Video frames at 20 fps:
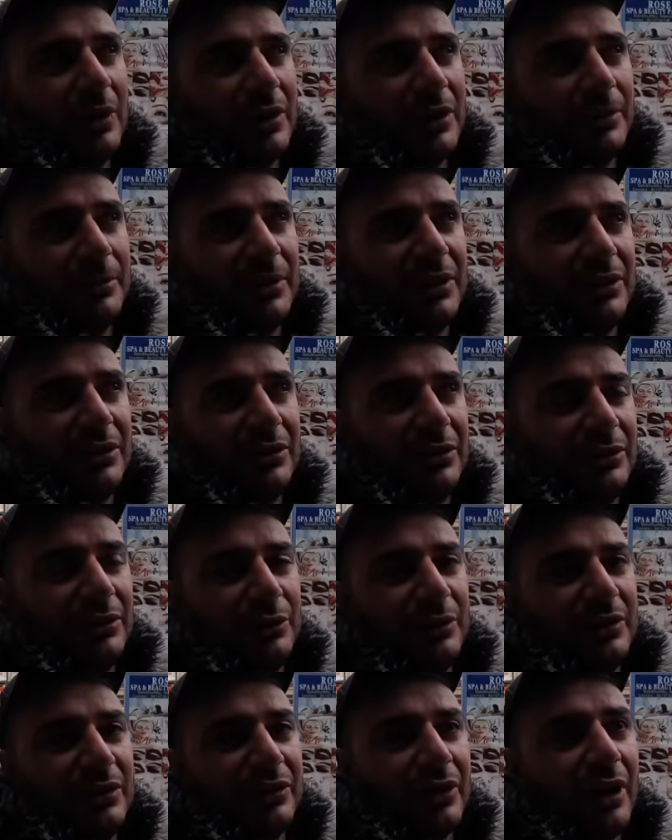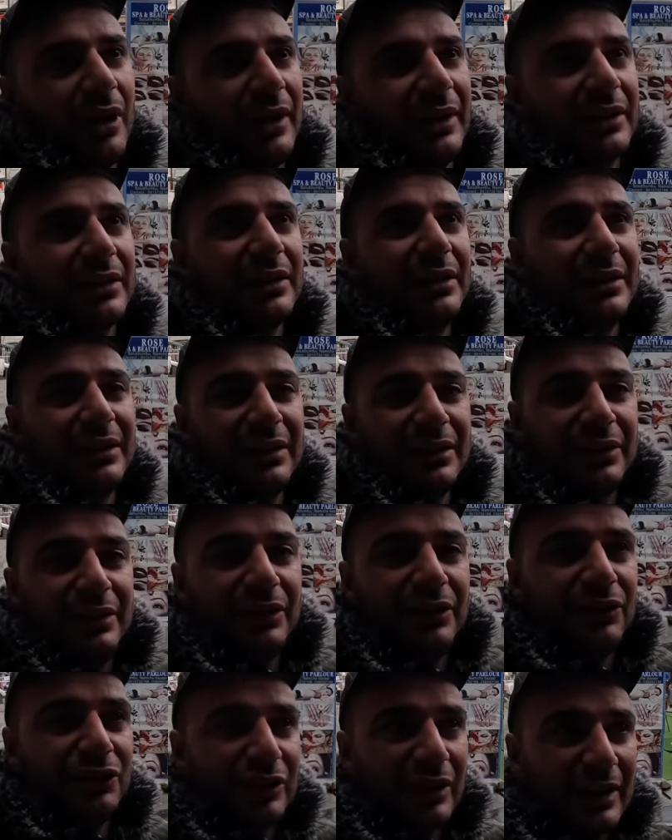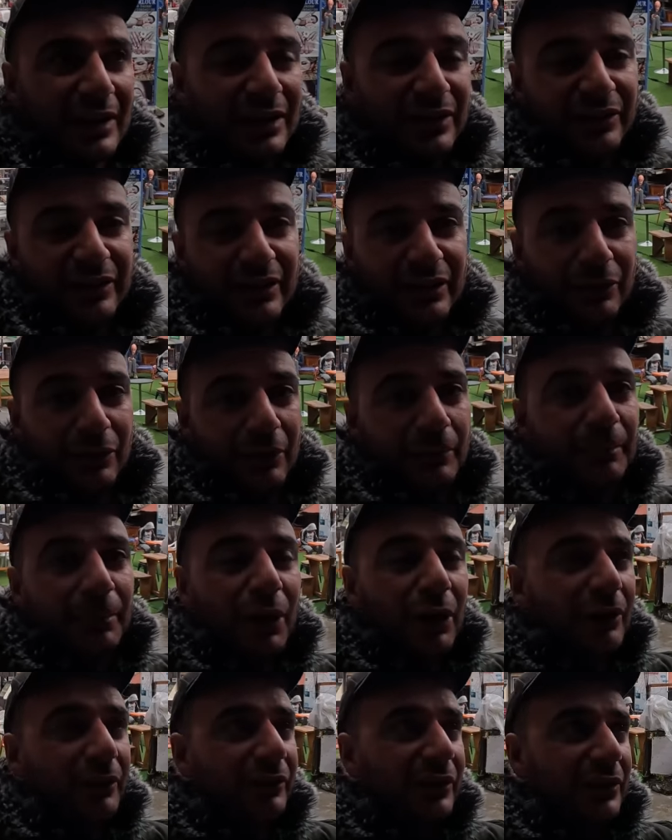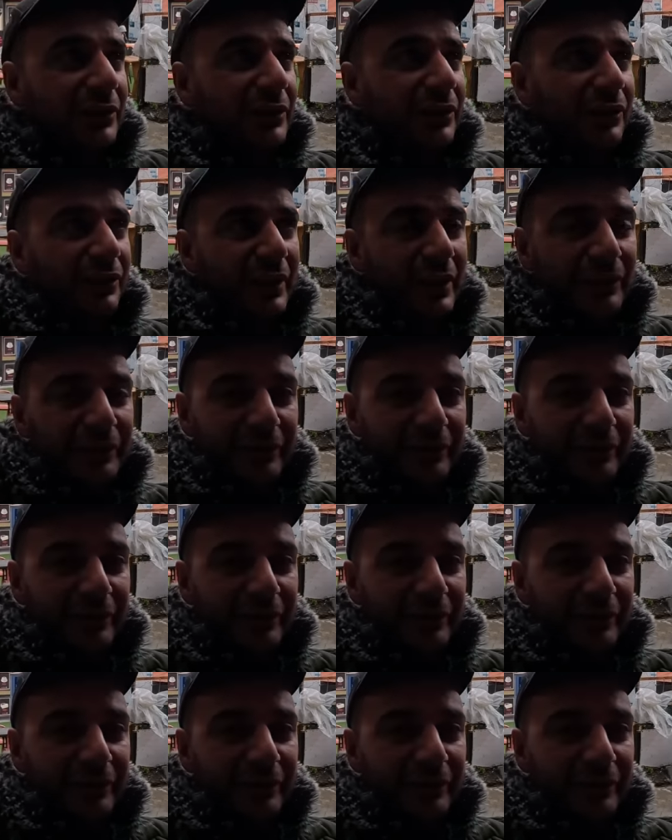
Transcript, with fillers: are going to be doing this hike. These jackets here are perfect because they're